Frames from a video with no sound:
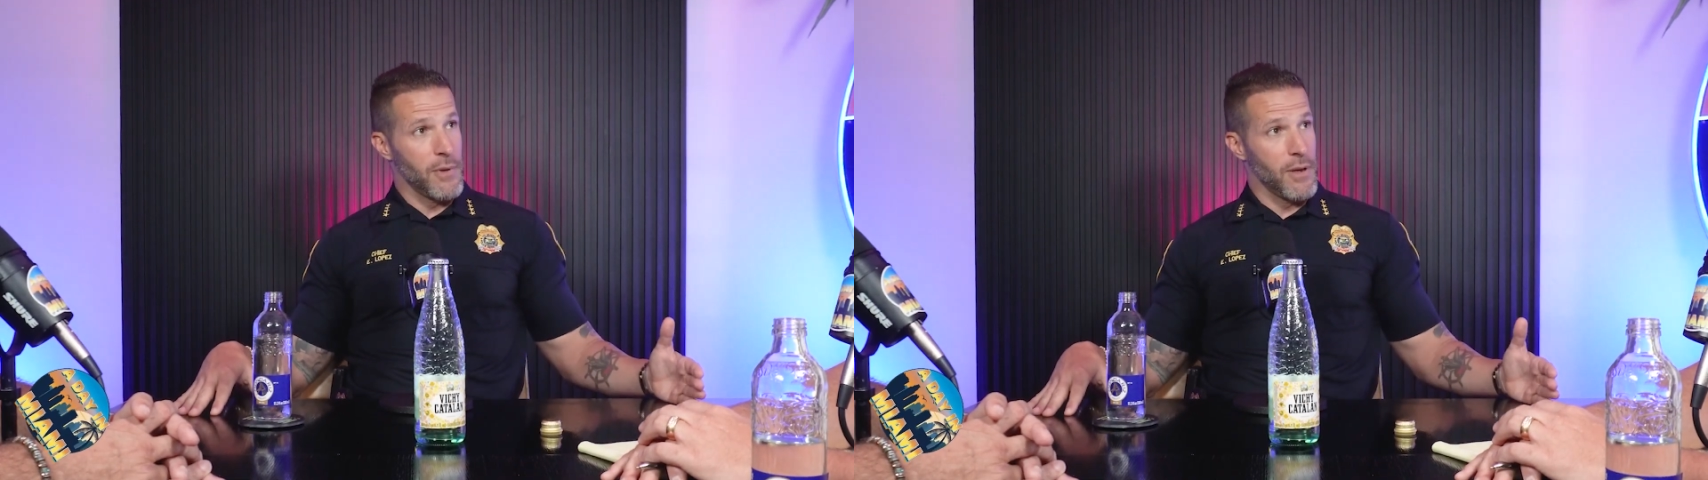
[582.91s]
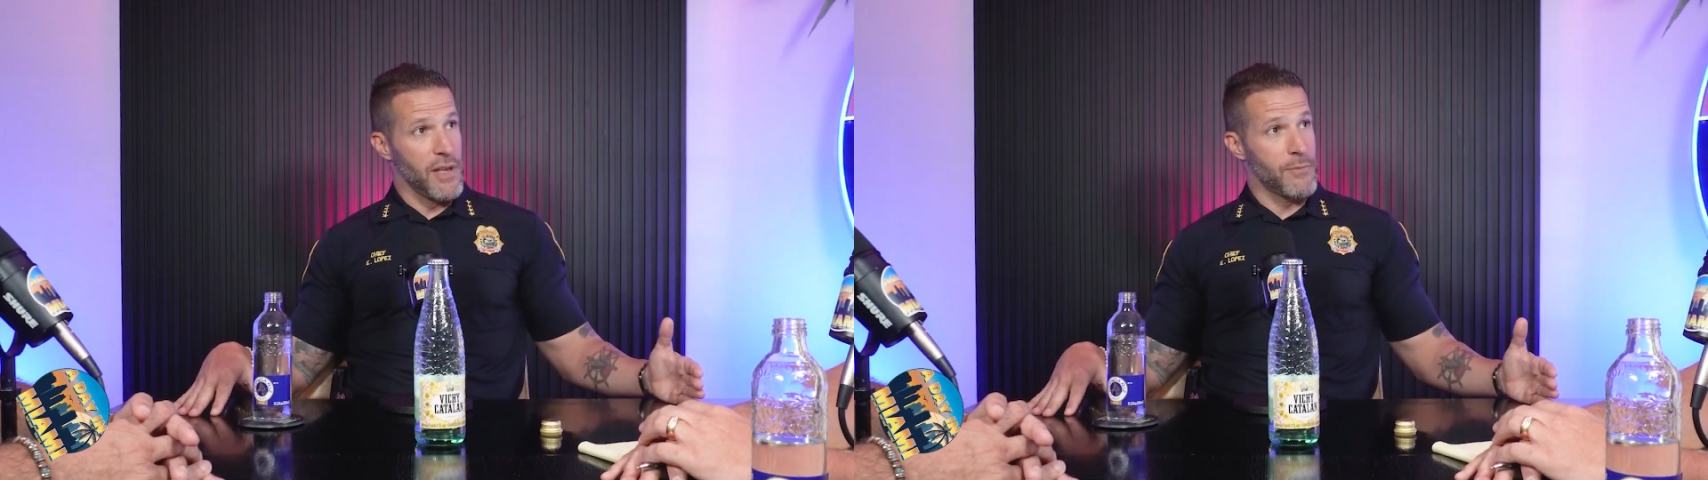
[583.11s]

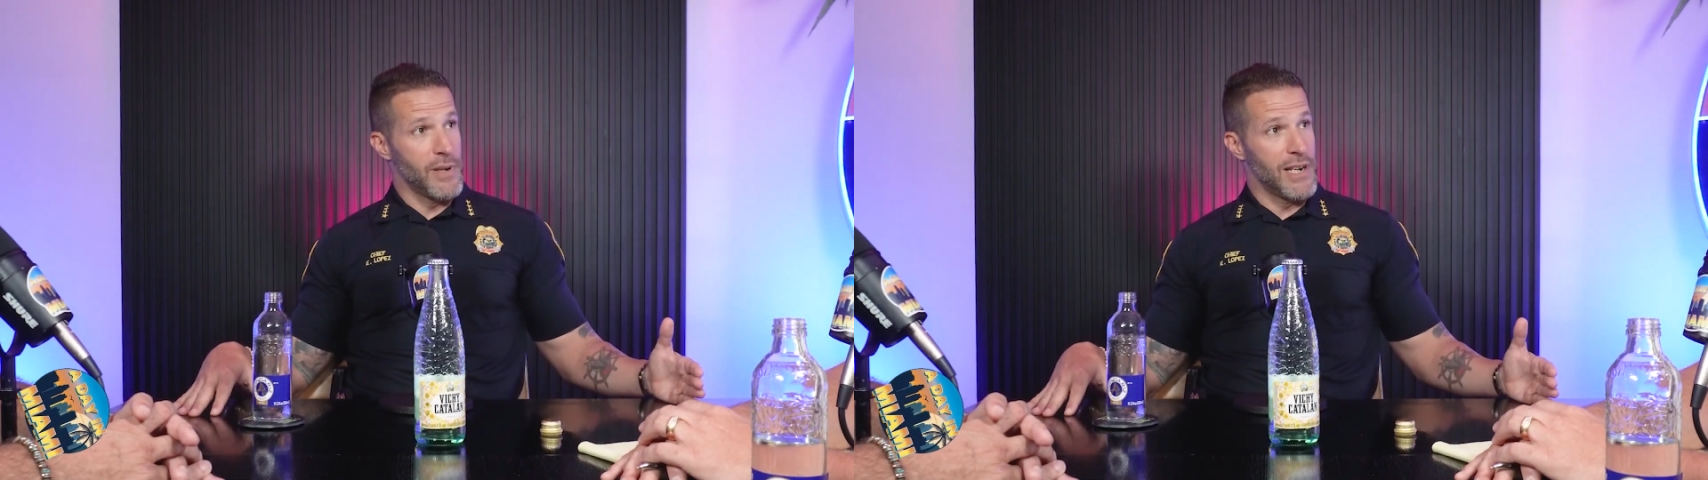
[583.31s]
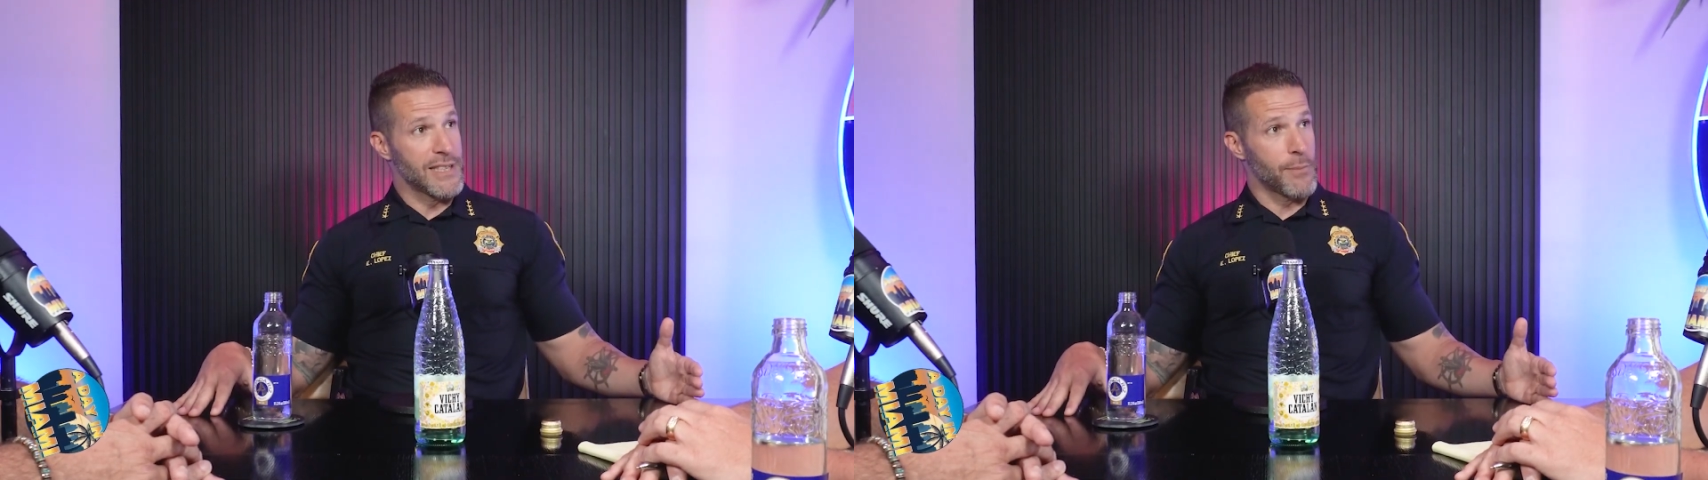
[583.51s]
he's
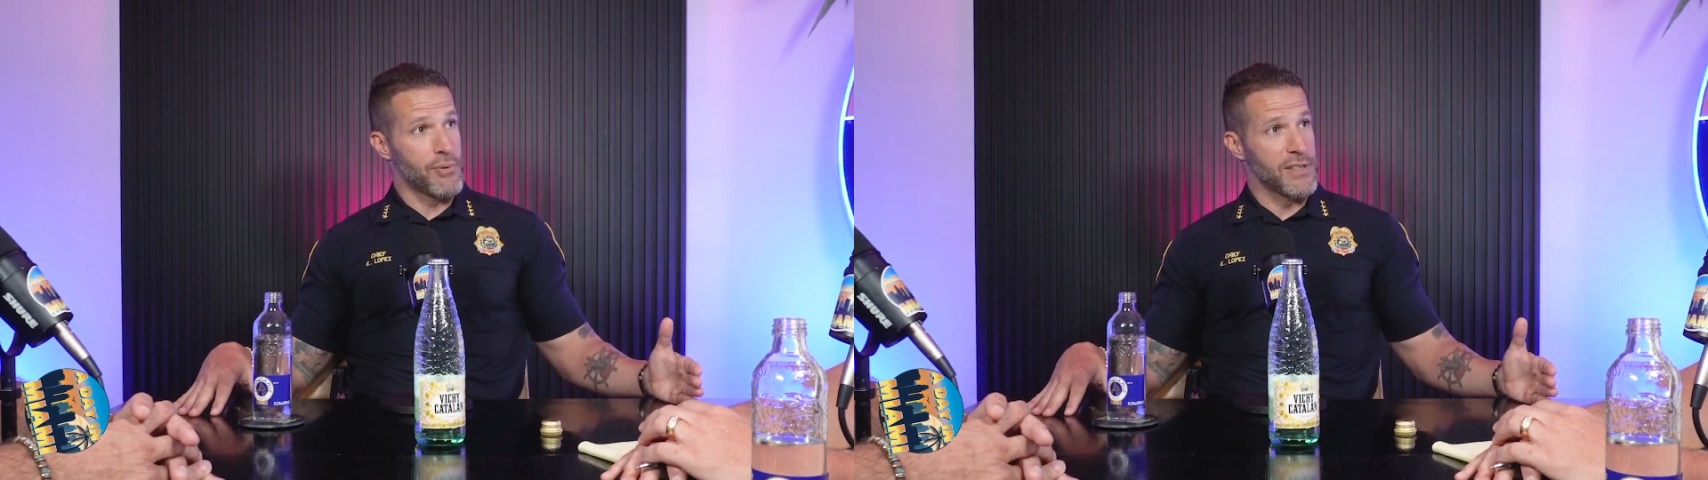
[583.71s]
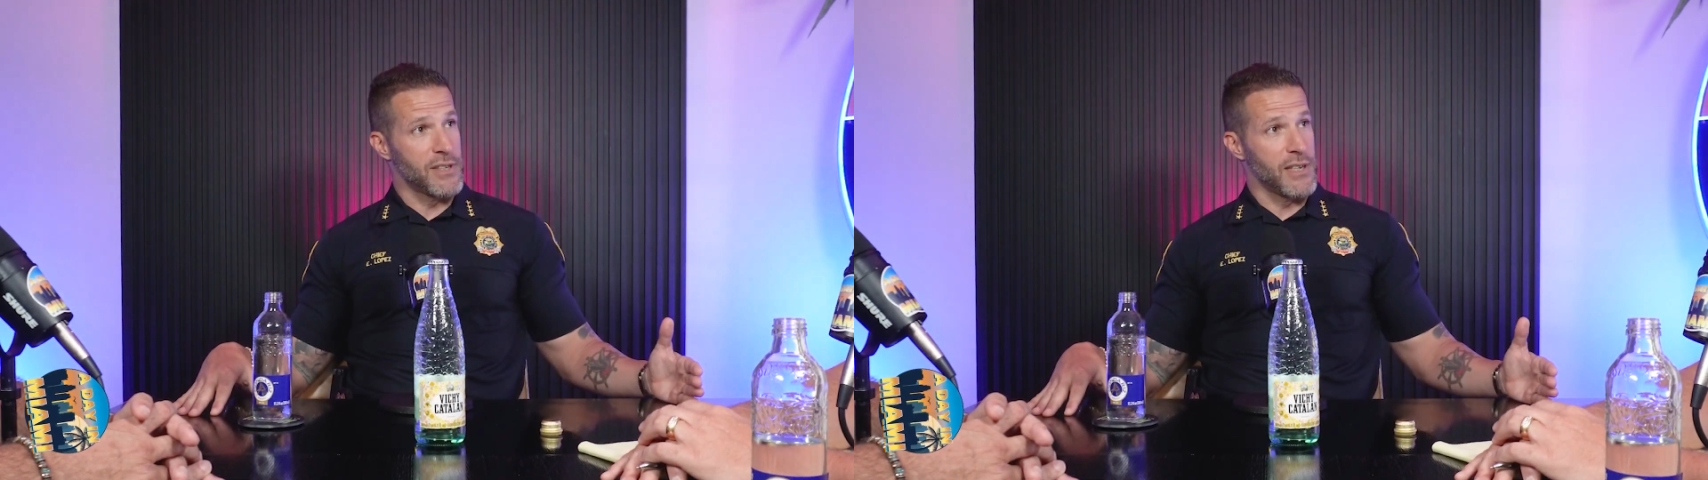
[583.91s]
been elected
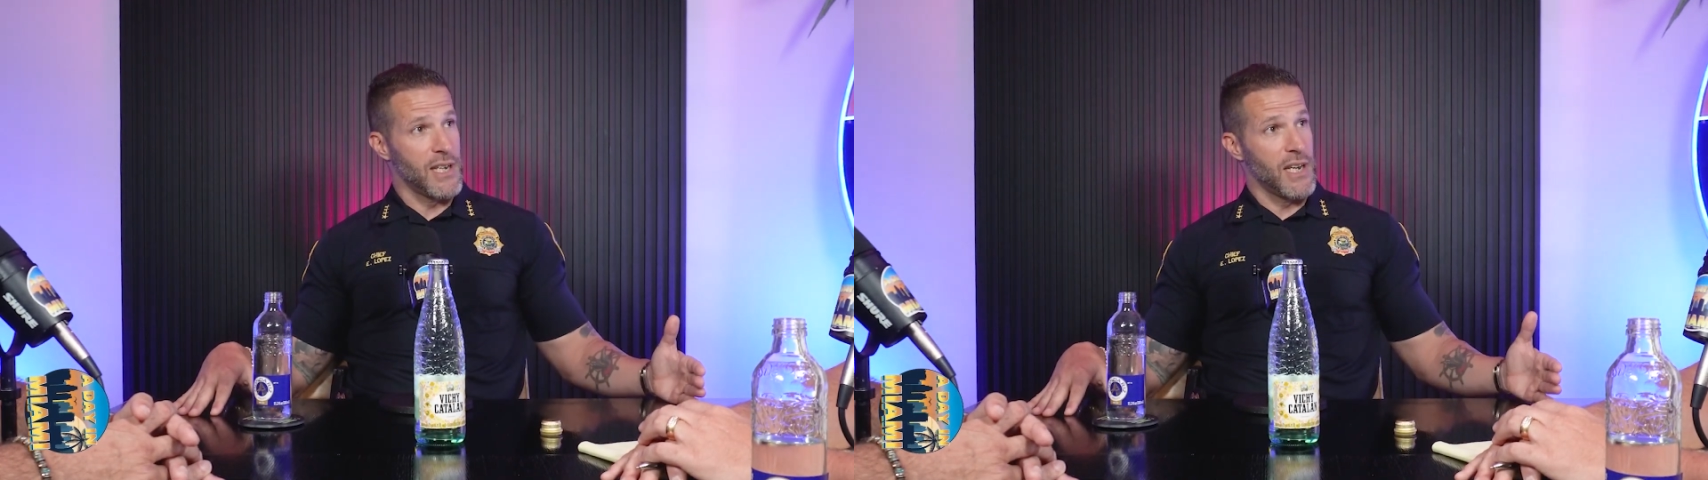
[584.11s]
president,